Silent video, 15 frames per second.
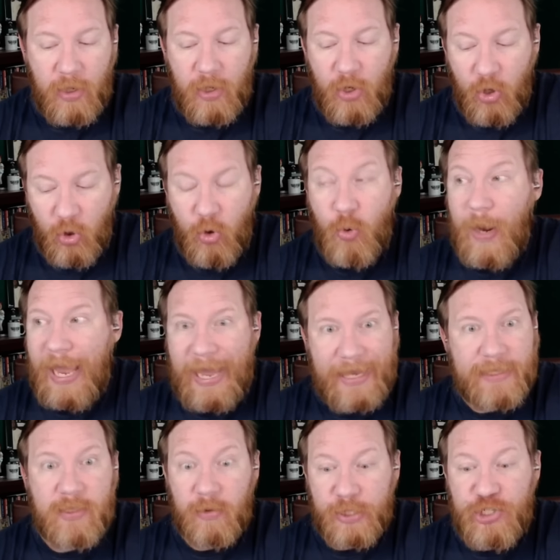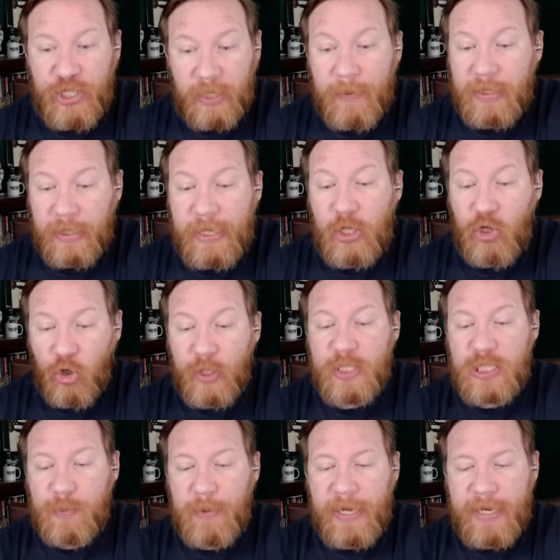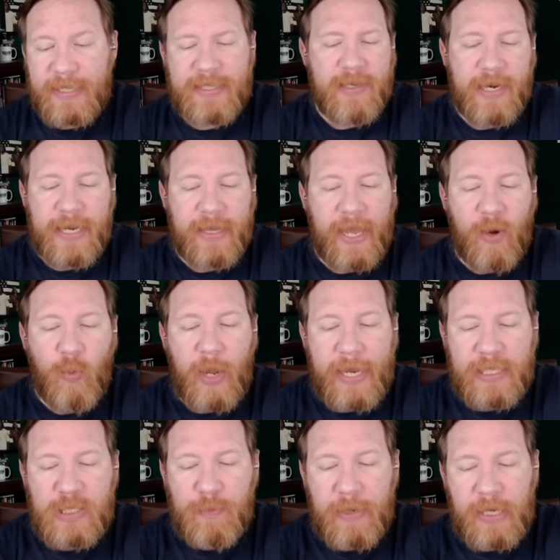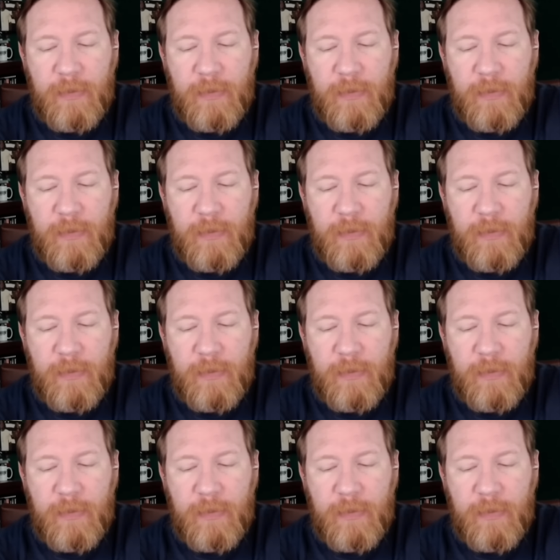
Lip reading: who has legitimately good speed, it's not Eli White speed,